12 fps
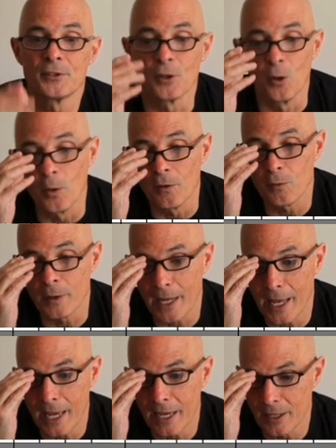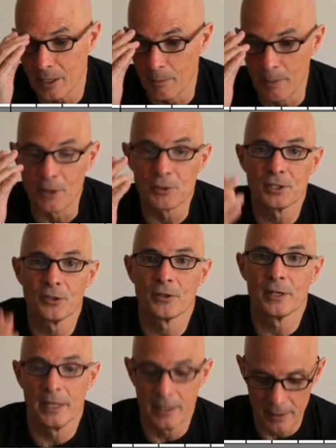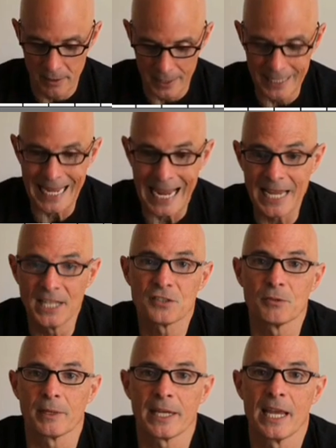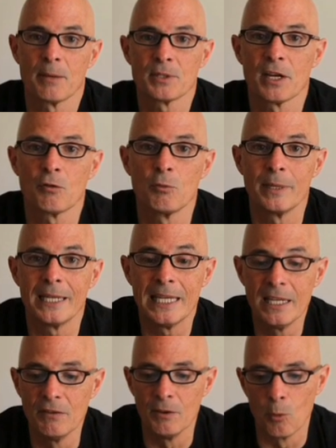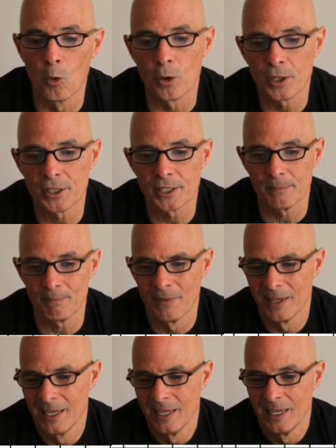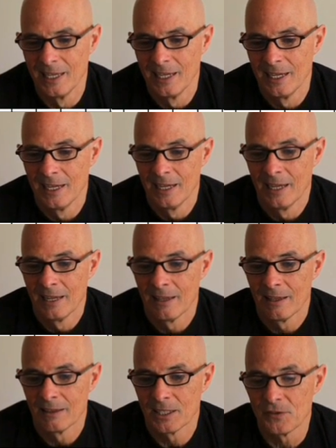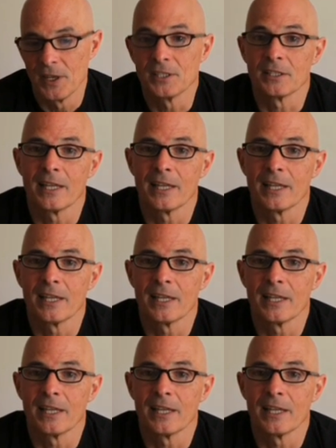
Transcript: So if we had a better cylinder head, the gains from the camshaft would be even more because it, let's face it,